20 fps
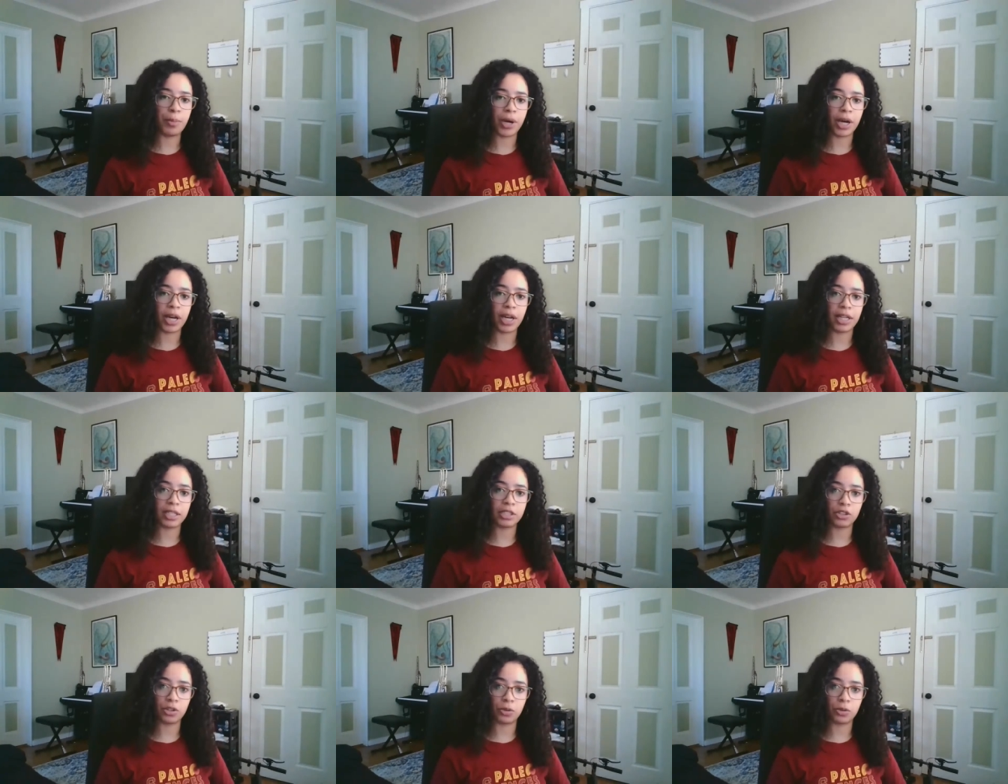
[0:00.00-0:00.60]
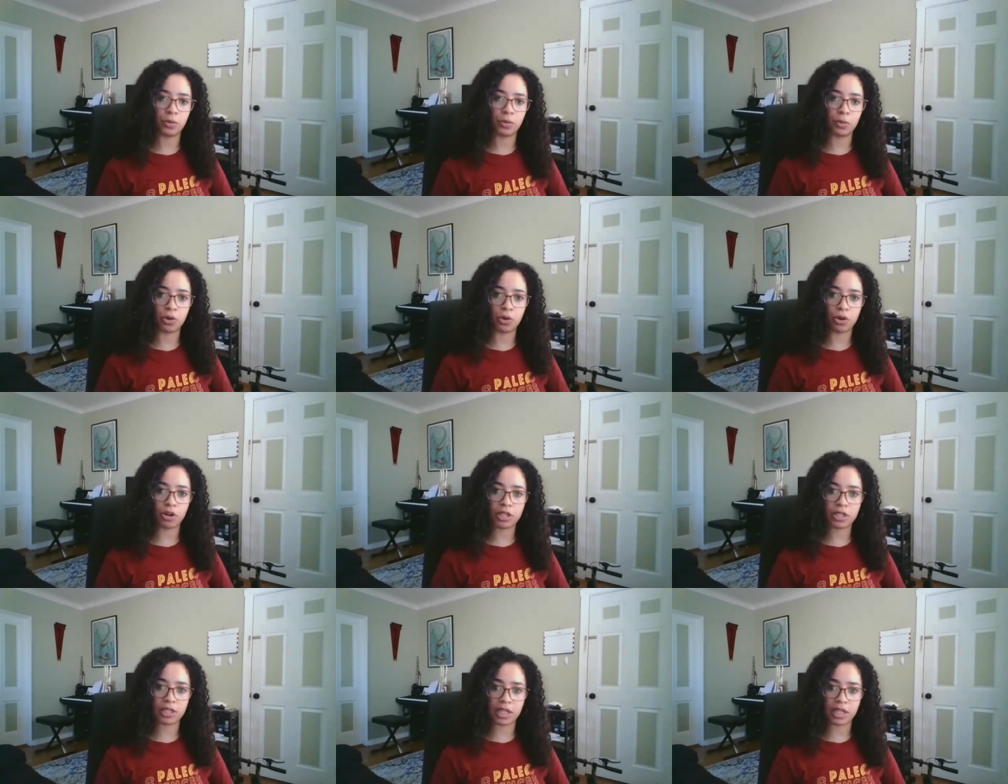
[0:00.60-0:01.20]
But
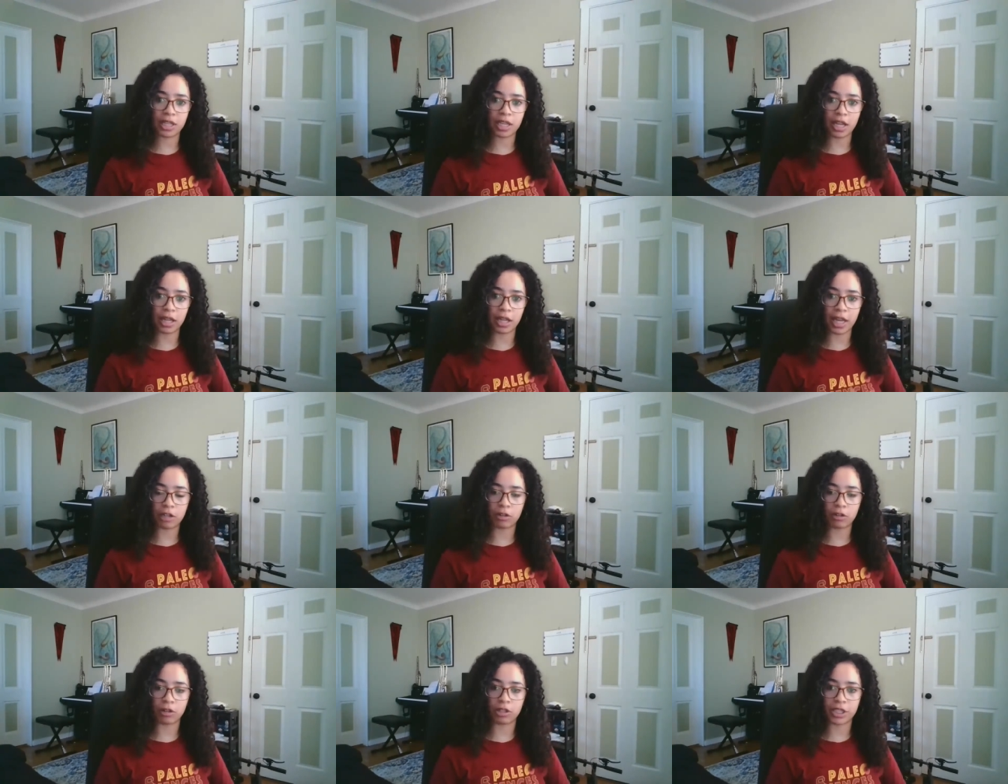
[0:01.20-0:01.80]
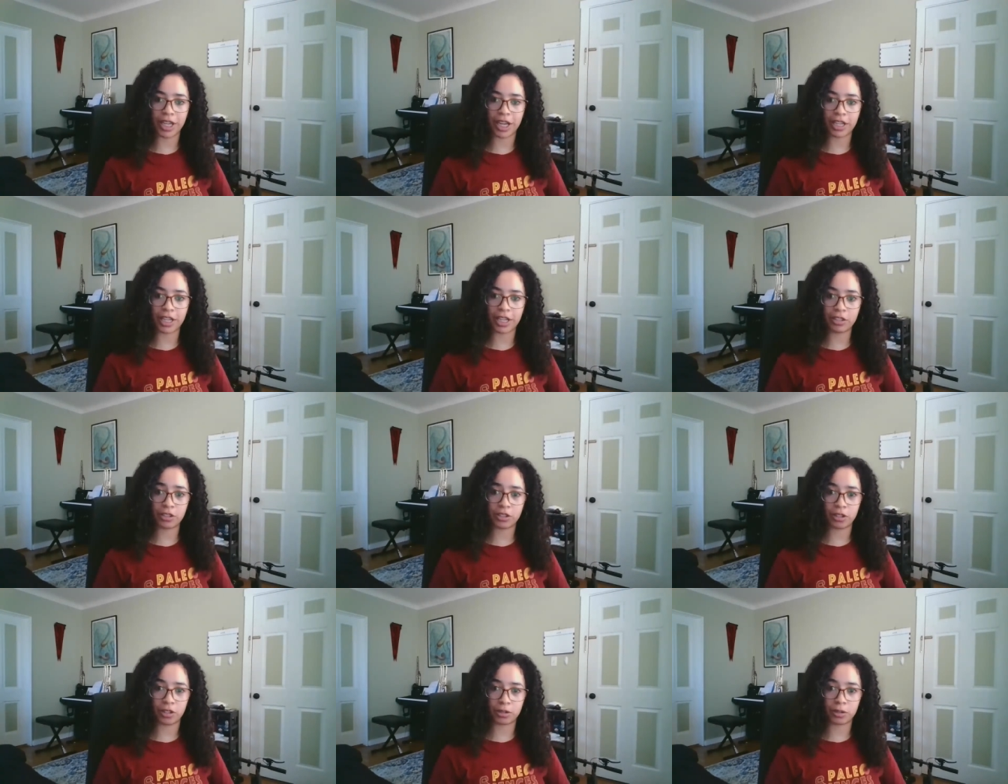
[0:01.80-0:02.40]
towards the late
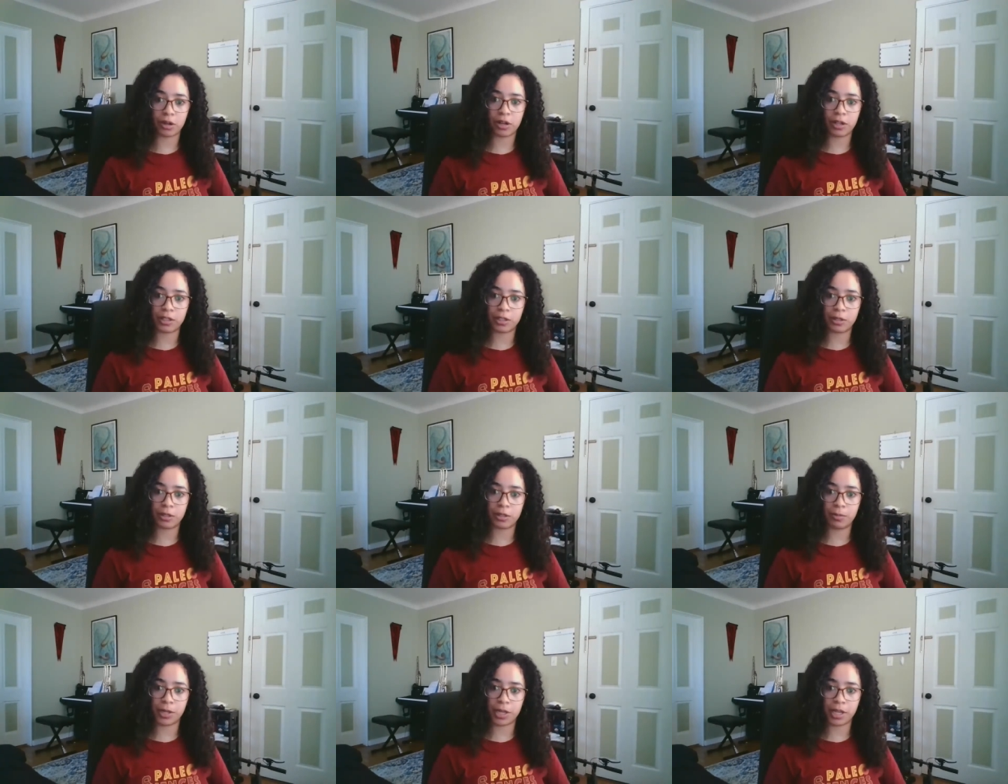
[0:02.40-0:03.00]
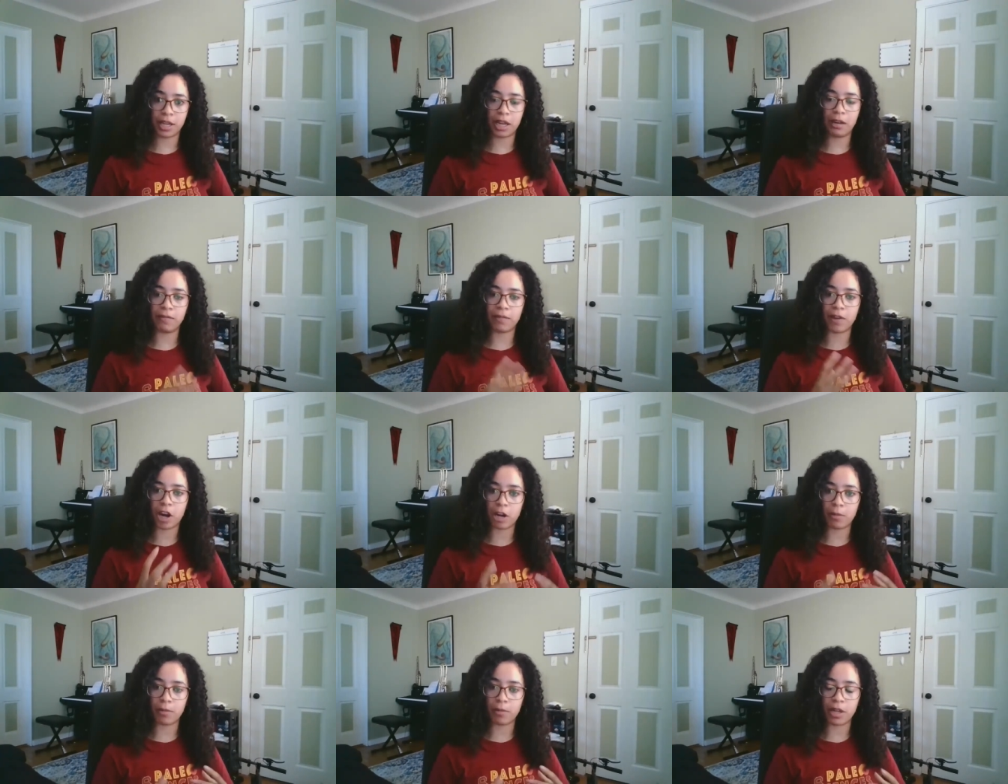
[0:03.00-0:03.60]
Cretaceous, there started to be
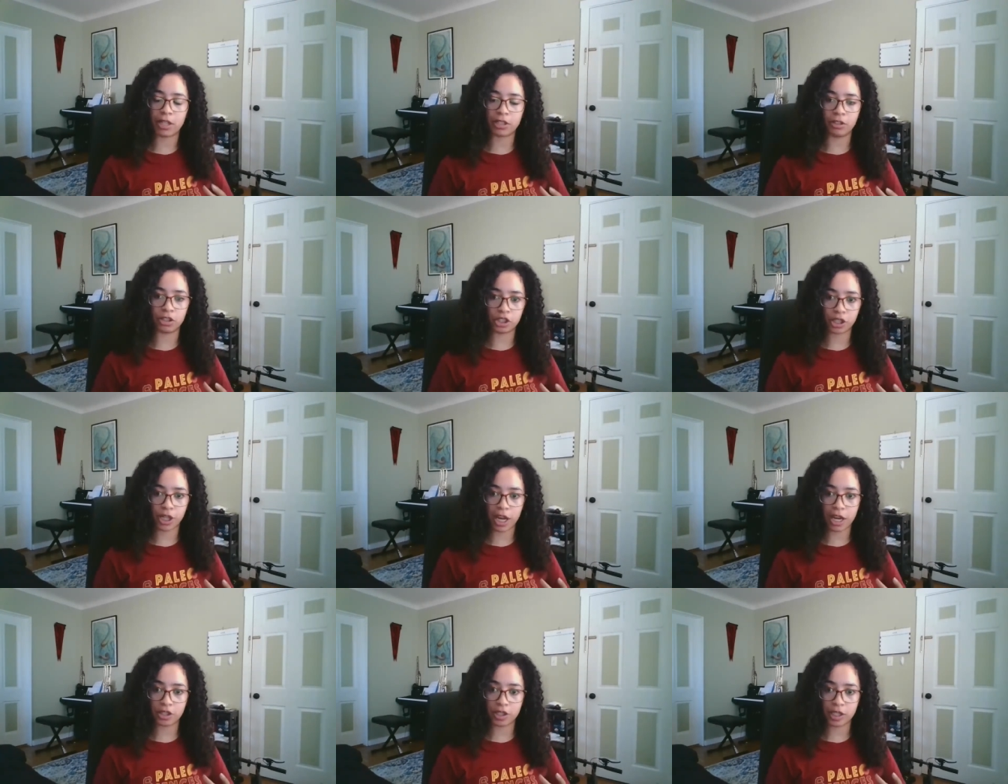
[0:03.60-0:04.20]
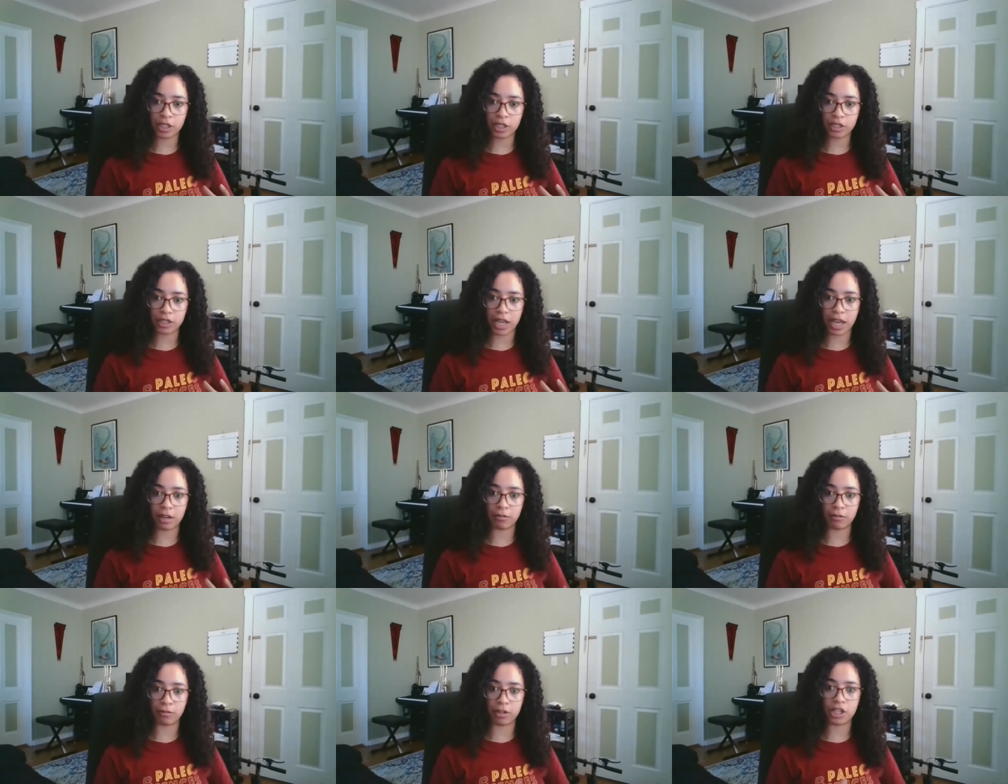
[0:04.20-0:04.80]
environmental changes
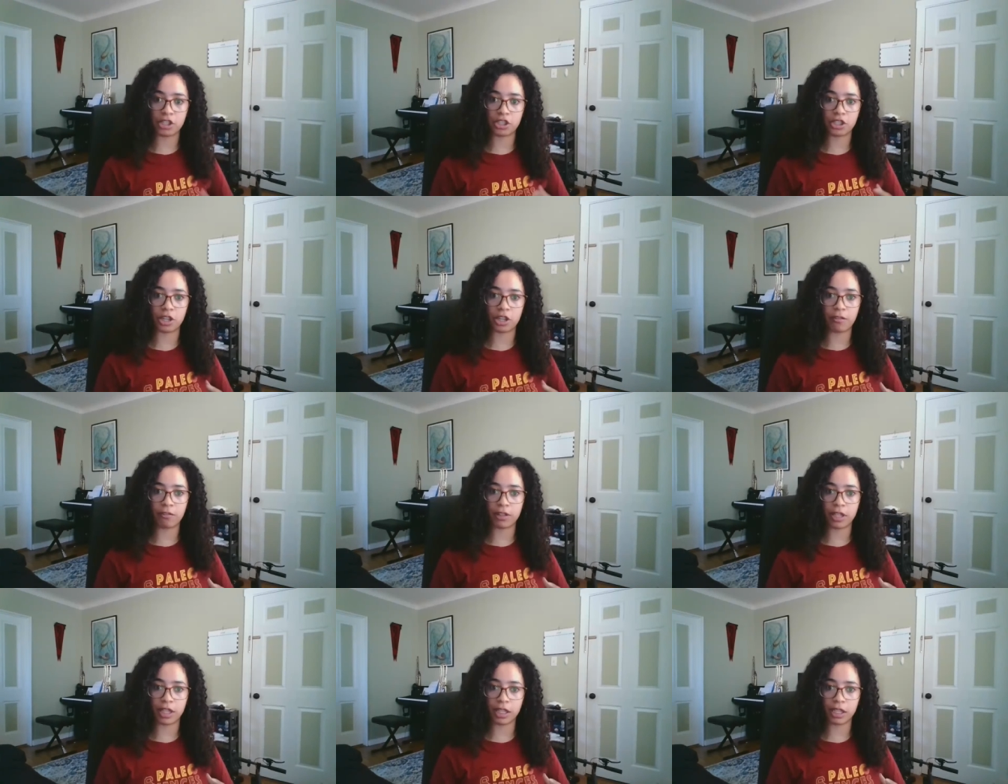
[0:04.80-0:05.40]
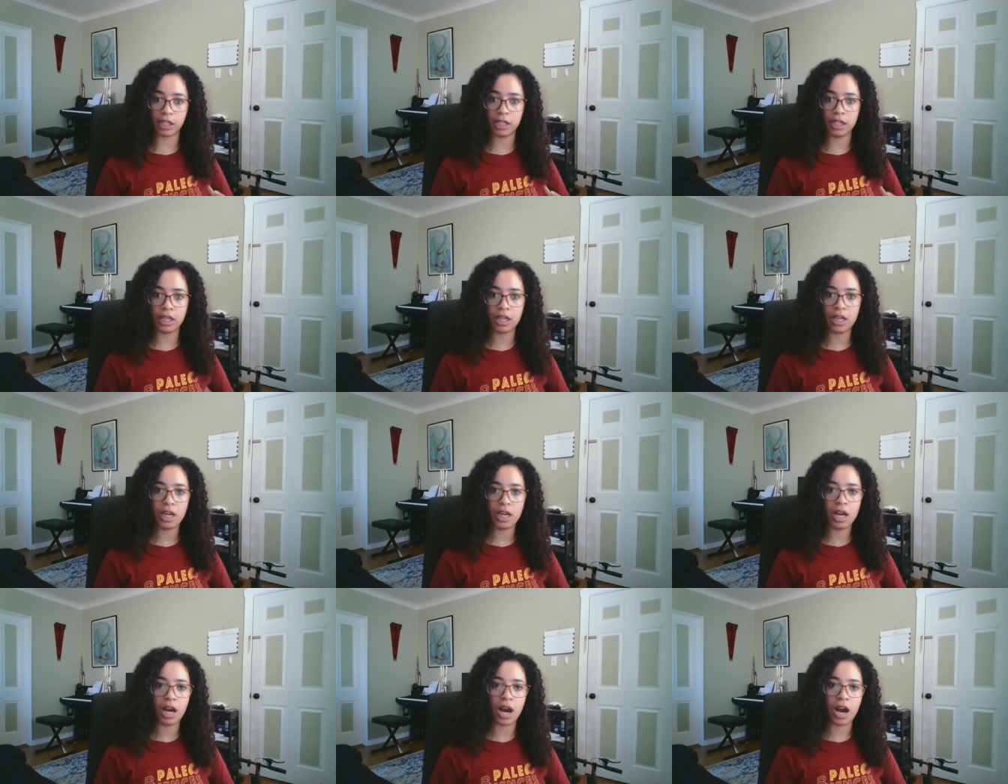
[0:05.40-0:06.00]
and reshuffling
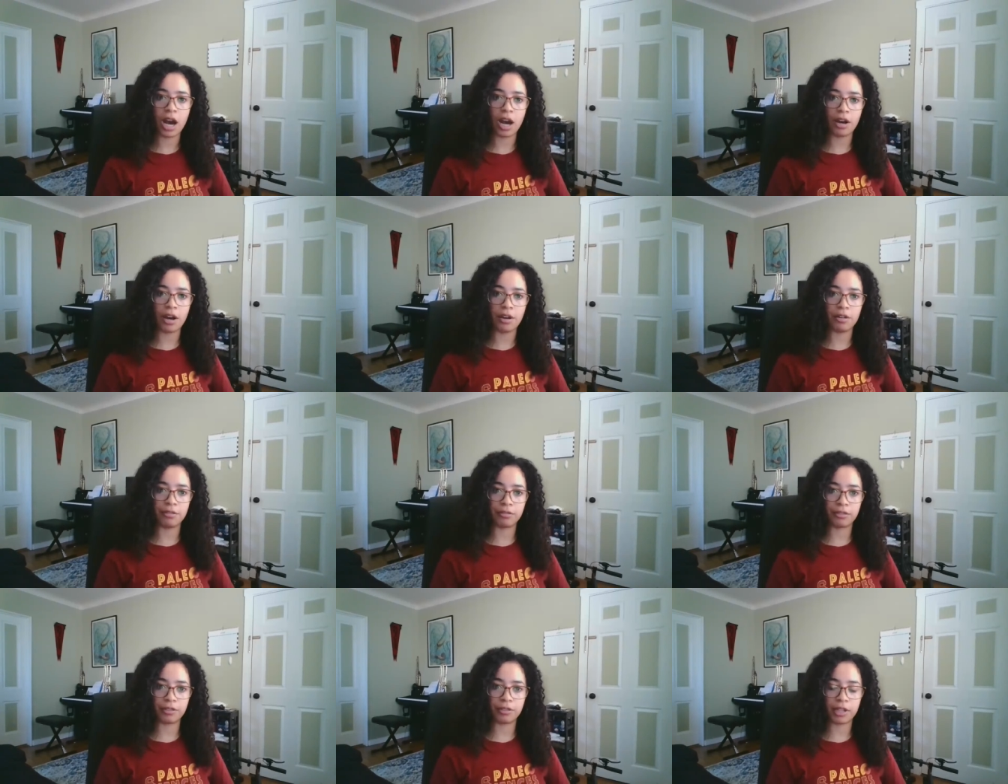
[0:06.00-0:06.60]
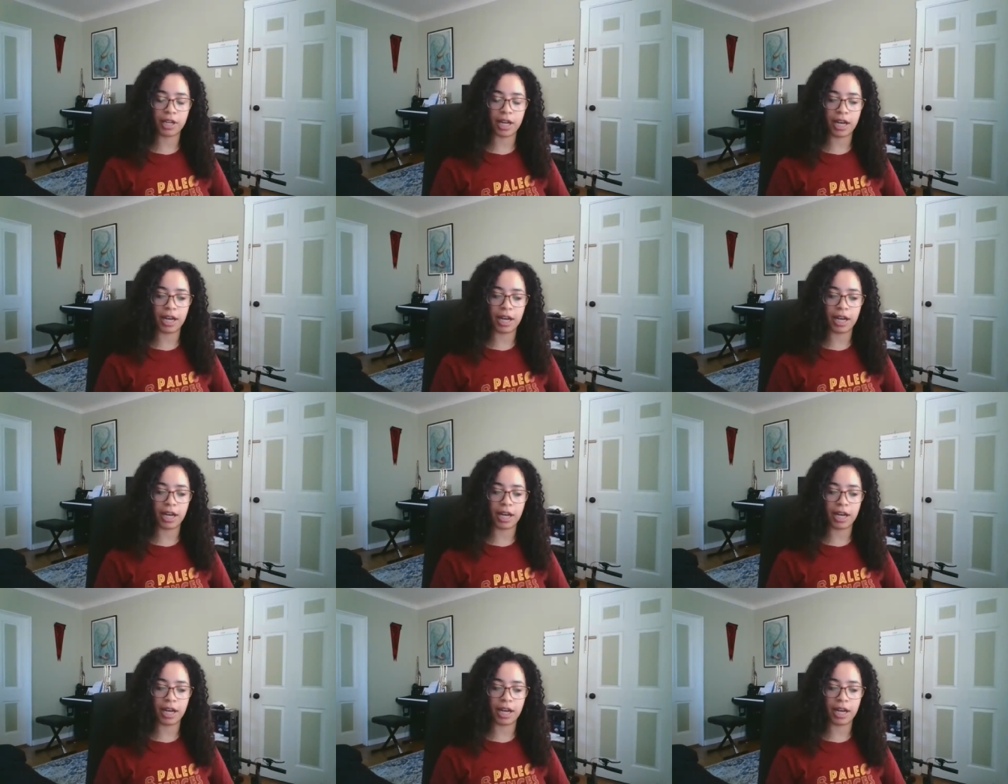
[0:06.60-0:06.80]
of